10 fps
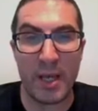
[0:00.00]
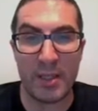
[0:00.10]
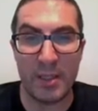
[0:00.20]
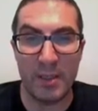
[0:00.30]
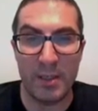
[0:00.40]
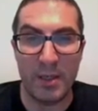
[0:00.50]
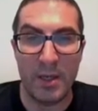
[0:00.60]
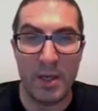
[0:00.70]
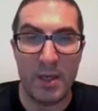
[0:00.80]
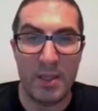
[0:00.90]
that.
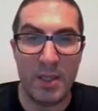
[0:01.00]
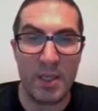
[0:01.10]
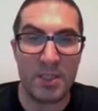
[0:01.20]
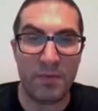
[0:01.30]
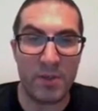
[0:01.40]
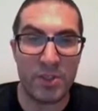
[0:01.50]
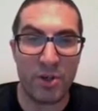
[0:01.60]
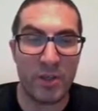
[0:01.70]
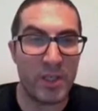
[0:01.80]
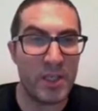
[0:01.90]
This first
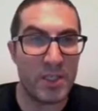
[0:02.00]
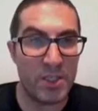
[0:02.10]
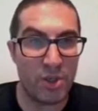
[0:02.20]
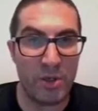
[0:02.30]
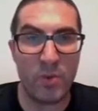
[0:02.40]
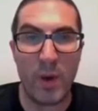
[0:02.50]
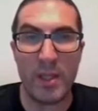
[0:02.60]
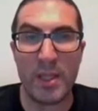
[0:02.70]
joint is the joint 1,